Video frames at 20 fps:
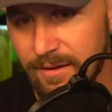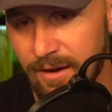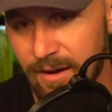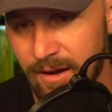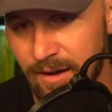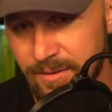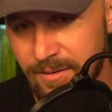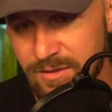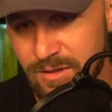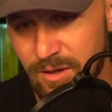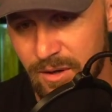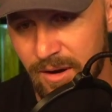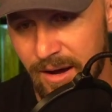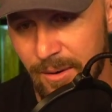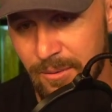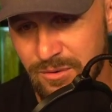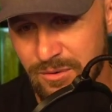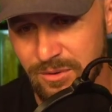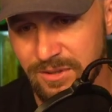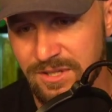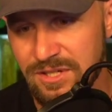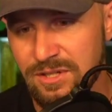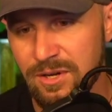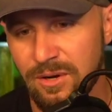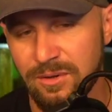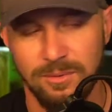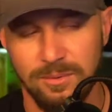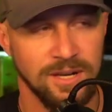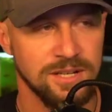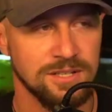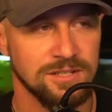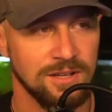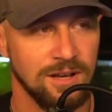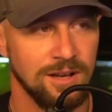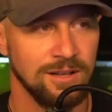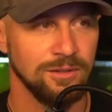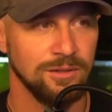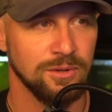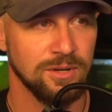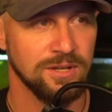So I was really stoked when I saw
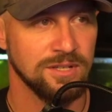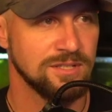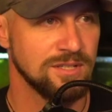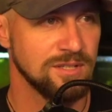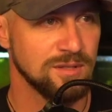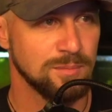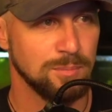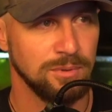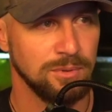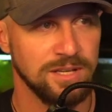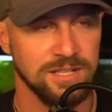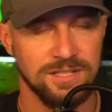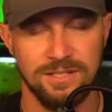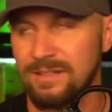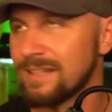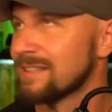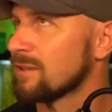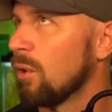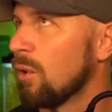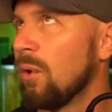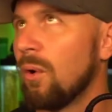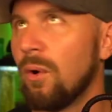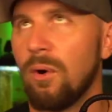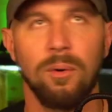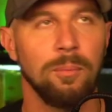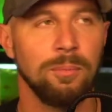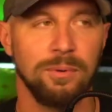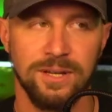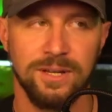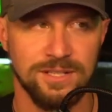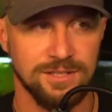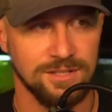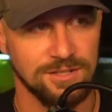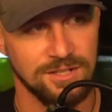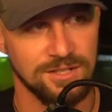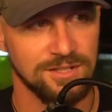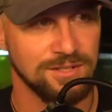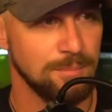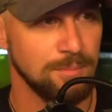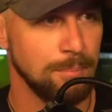Lucas's place, and like the whole place is
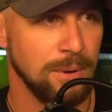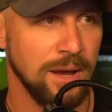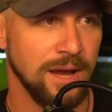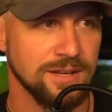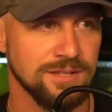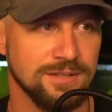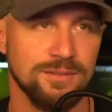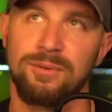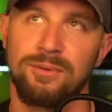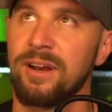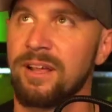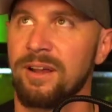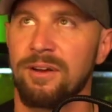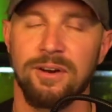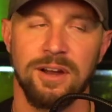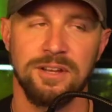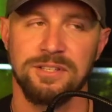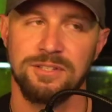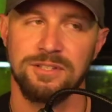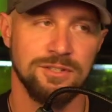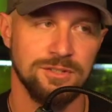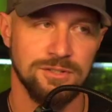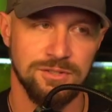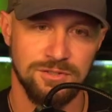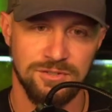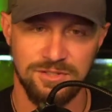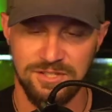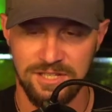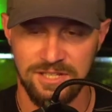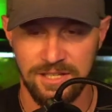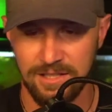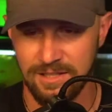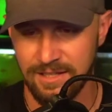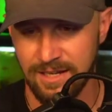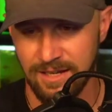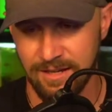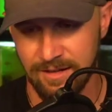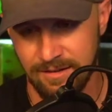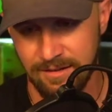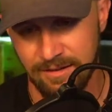just PEX running across the ceiling,
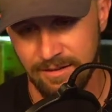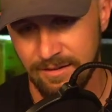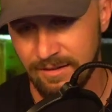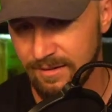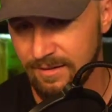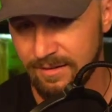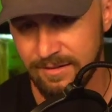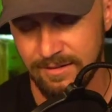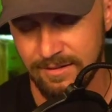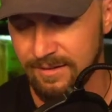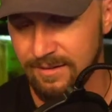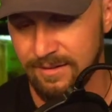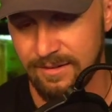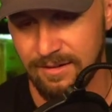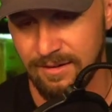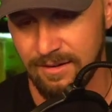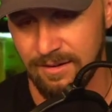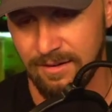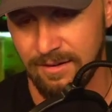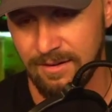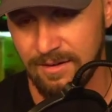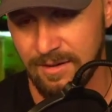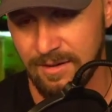and I'm